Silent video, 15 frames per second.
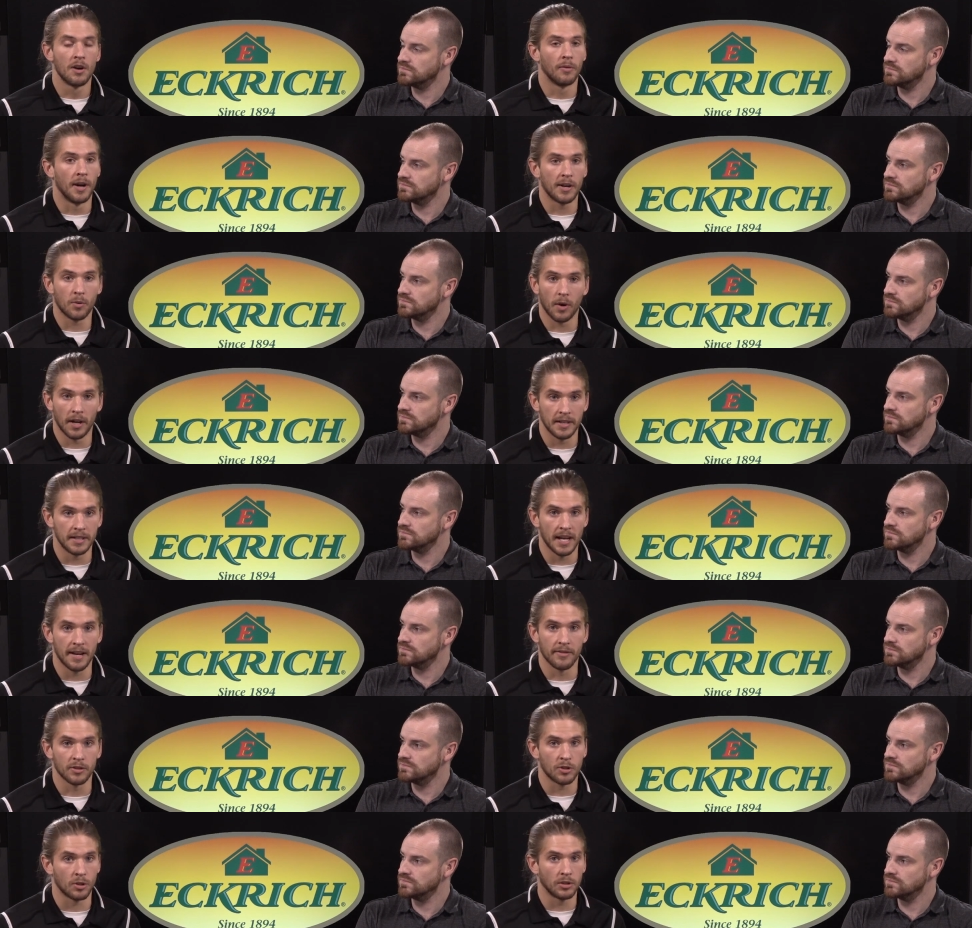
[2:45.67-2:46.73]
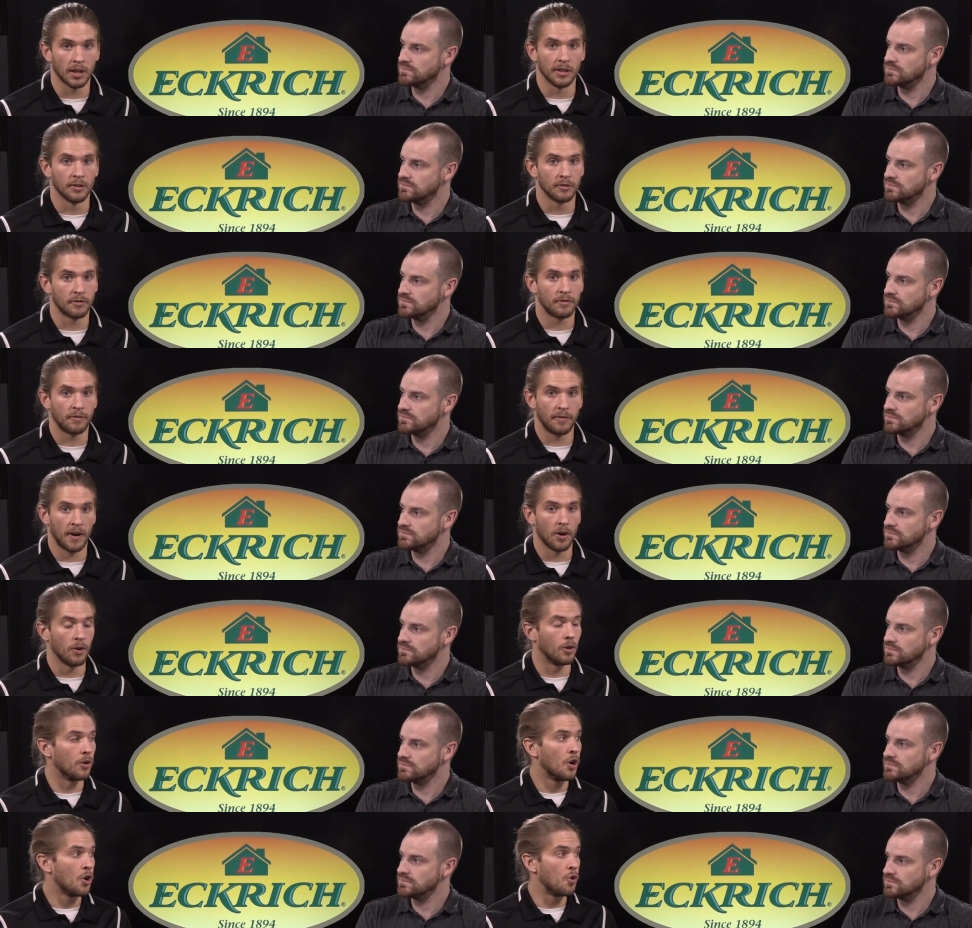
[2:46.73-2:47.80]
Speaker 1: Raekwon Davis, or Clelin
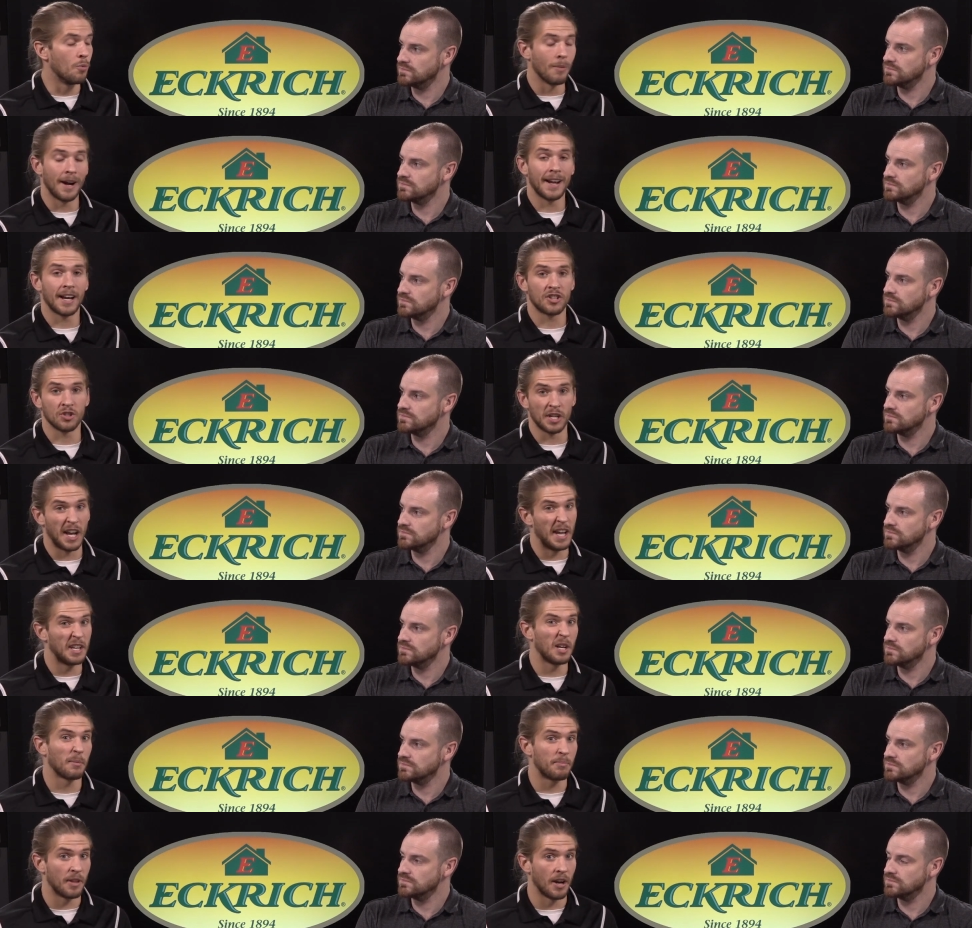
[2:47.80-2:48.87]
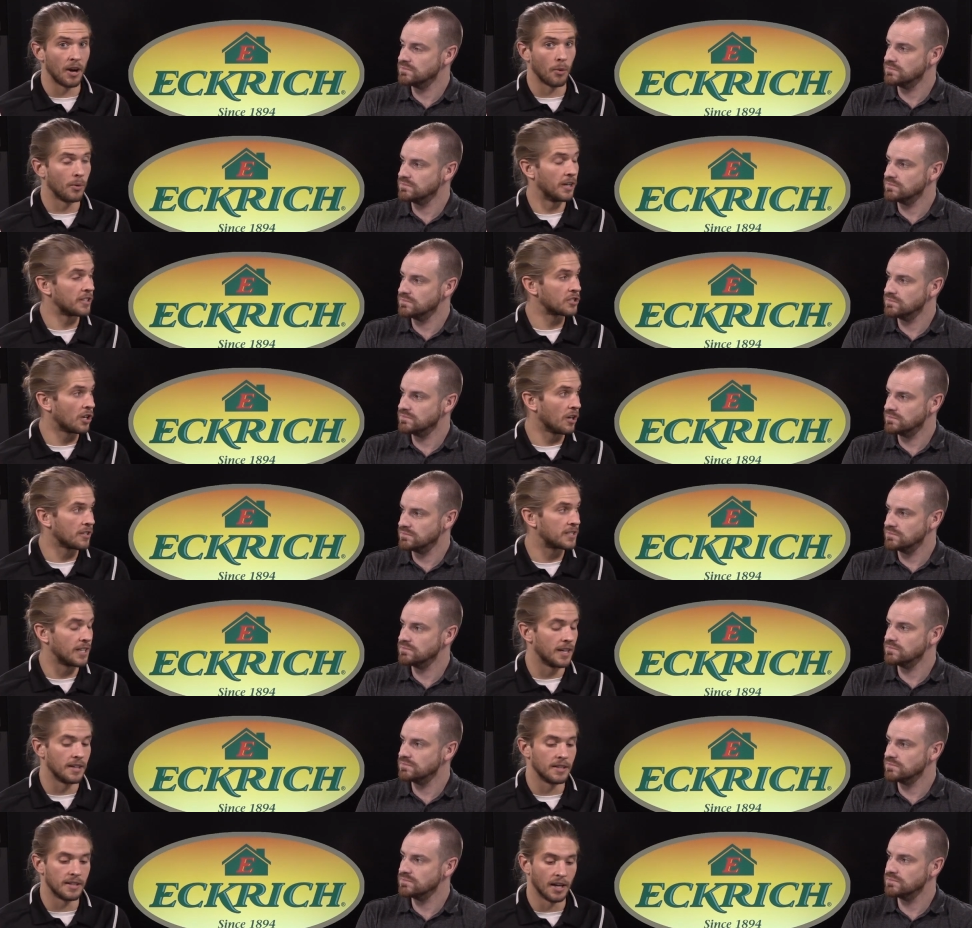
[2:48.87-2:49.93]
Ferrell, who might actually end up there when it's all
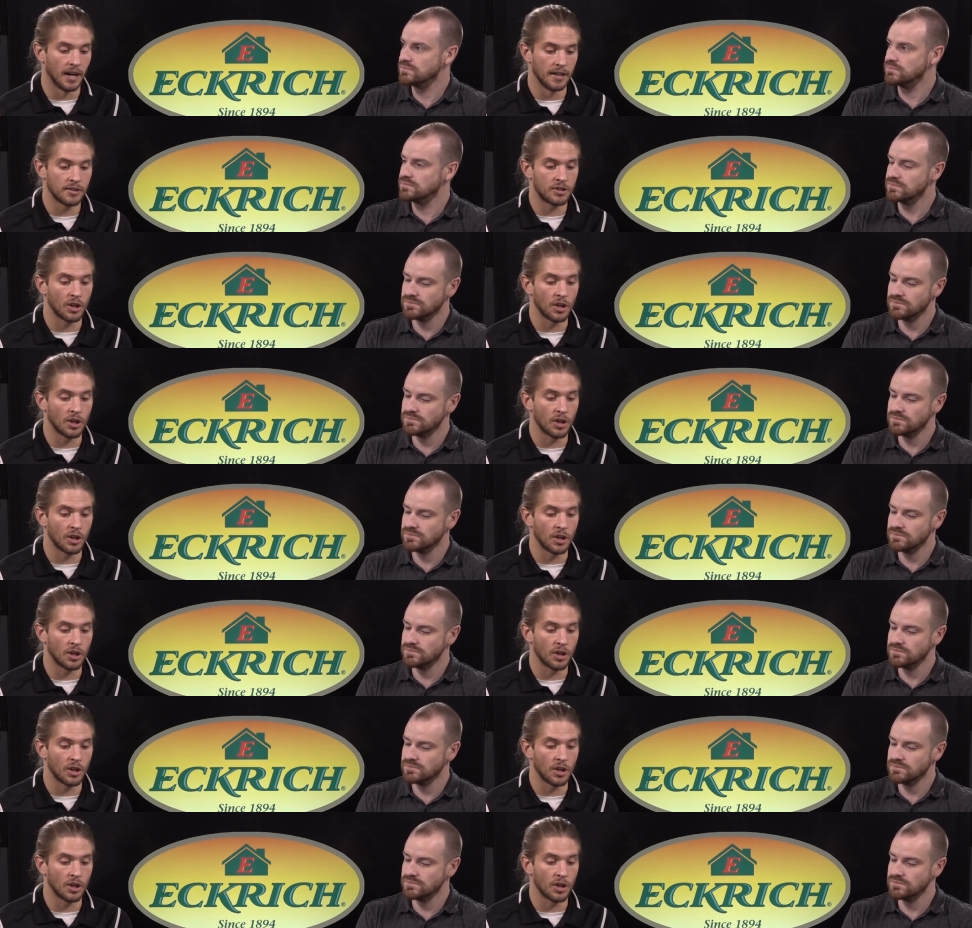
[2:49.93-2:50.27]
said and done.